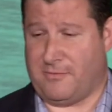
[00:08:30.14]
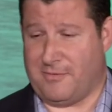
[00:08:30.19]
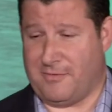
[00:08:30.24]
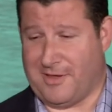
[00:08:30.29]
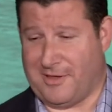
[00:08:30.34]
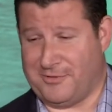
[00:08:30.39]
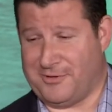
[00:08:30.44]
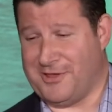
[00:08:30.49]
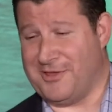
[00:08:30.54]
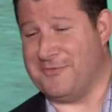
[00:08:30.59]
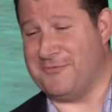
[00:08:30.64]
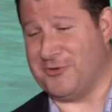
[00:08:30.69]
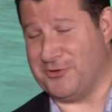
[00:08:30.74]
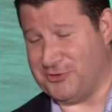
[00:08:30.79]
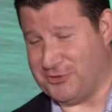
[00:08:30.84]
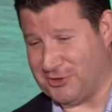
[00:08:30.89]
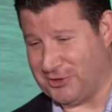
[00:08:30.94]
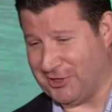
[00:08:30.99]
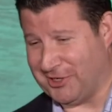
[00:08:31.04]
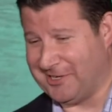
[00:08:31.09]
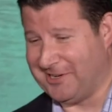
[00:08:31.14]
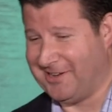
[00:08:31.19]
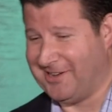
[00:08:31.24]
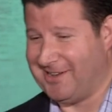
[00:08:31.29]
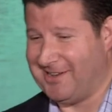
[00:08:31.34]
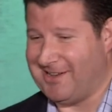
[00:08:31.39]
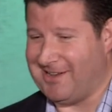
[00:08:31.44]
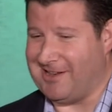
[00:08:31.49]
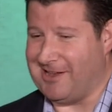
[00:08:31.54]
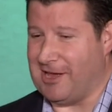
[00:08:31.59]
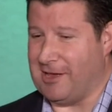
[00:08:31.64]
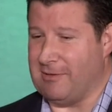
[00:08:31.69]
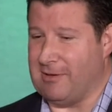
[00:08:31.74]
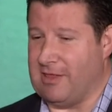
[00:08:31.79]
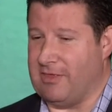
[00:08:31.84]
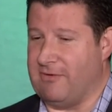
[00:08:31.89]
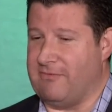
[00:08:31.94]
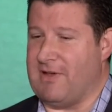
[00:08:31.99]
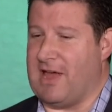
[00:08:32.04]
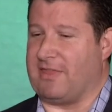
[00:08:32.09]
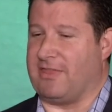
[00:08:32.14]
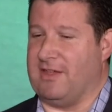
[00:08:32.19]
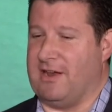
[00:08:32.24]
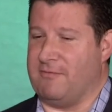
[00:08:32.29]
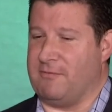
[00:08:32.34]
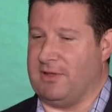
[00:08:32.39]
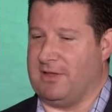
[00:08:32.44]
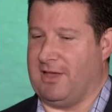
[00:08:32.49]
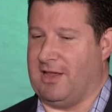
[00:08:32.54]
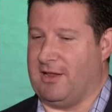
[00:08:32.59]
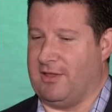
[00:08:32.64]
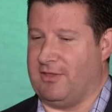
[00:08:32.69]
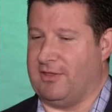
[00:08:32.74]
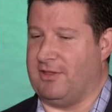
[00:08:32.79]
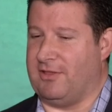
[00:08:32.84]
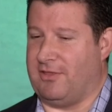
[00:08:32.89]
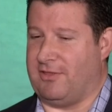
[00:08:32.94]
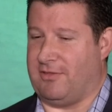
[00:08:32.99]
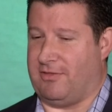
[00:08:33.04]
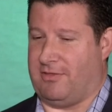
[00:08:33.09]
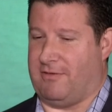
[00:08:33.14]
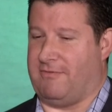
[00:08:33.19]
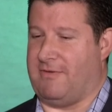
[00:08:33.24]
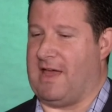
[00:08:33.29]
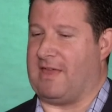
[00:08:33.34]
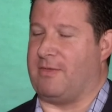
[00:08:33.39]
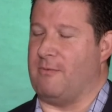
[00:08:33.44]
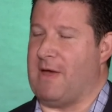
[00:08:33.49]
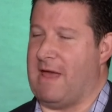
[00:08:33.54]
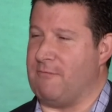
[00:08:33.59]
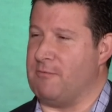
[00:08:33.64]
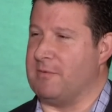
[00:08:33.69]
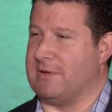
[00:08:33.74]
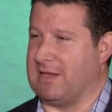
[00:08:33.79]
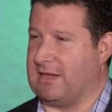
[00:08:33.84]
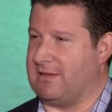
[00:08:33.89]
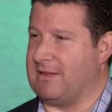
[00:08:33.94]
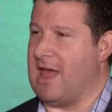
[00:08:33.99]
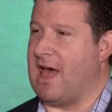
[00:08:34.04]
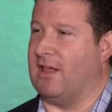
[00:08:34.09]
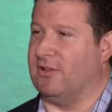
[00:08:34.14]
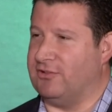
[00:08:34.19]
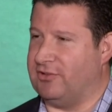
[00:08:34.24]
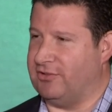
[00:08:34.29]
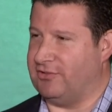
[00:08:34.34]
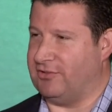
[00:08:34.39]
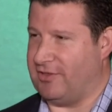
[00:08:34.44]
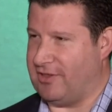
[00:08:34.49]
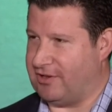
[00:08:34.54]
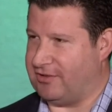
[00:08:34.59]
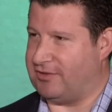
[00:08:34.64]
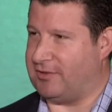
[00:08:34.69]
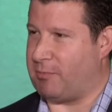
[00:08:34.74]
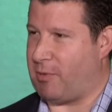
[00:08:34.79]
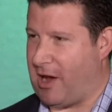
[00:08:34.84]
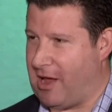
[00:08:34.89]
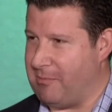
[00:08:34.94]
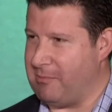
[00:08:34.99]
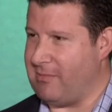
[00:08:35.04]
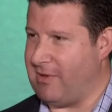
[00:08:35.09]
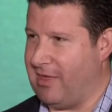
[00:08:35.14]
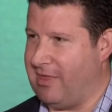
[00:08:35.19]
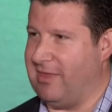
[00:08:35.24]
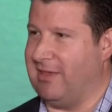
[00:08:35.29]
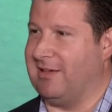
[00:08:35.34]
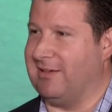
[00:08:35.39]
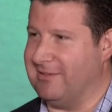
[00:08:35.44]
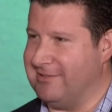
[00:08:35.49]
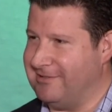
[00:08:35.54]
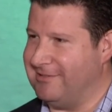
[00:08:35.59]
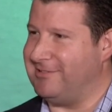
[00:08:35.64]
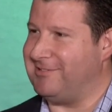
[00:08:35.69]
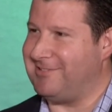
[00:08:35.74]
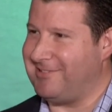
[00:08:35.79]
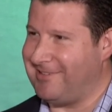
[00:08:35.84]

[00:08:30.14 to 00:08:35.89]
uh, for sure. Uh, the fact that every, you know, the, the fact that everybody acknowledges that that's a problem, I think, is